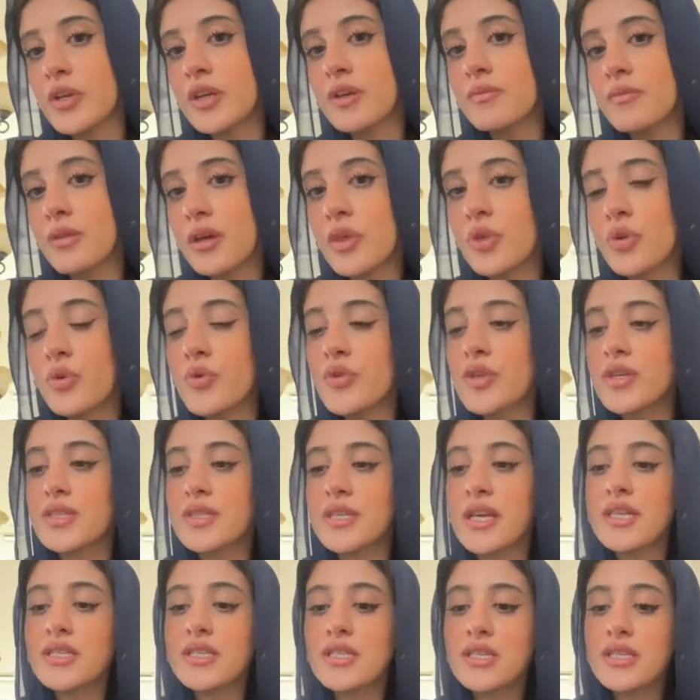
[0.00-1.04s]
me through this
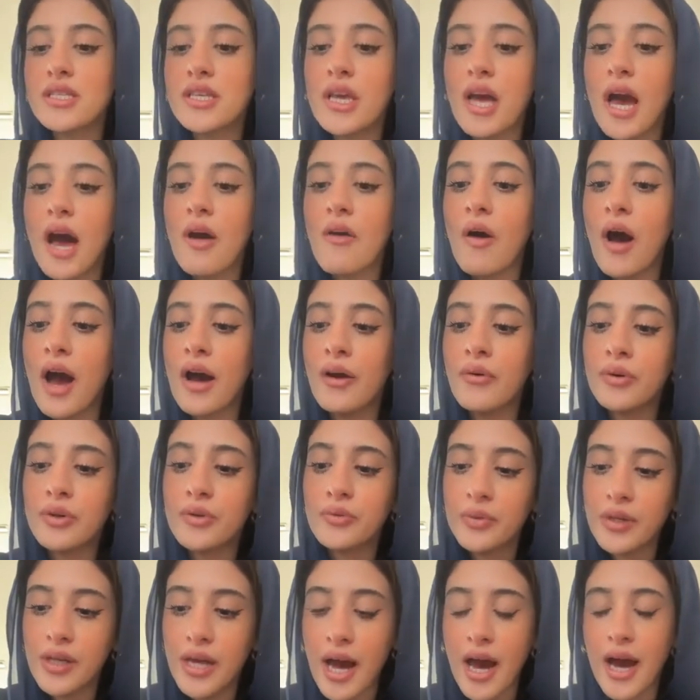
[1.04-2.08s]
test to see how I would
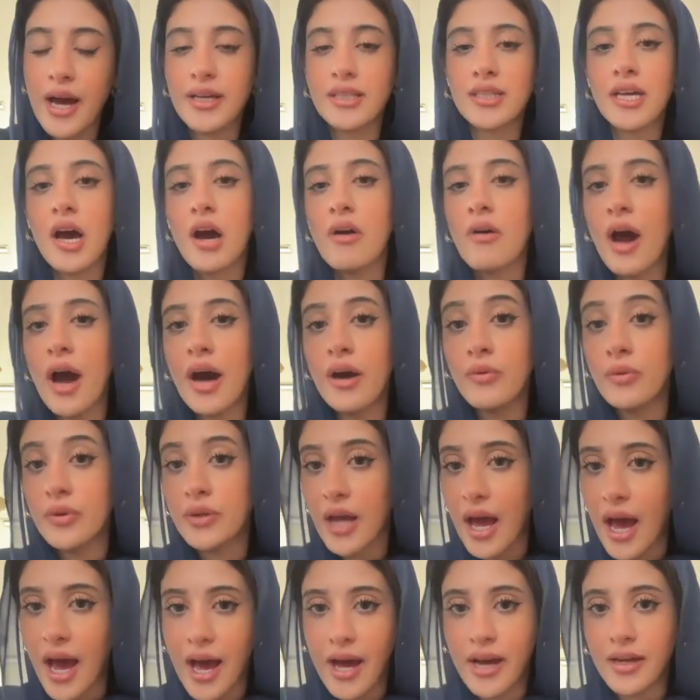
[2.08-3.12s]
react, how I would
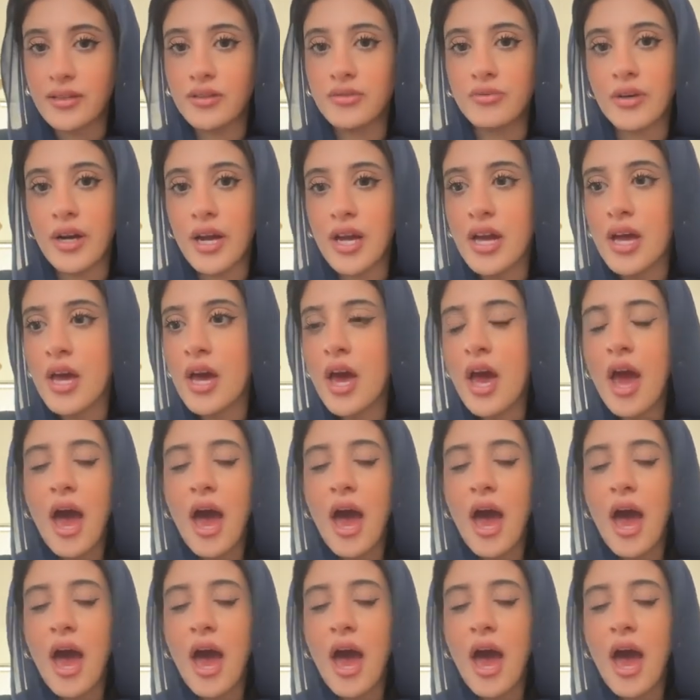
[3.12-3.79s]
act, right?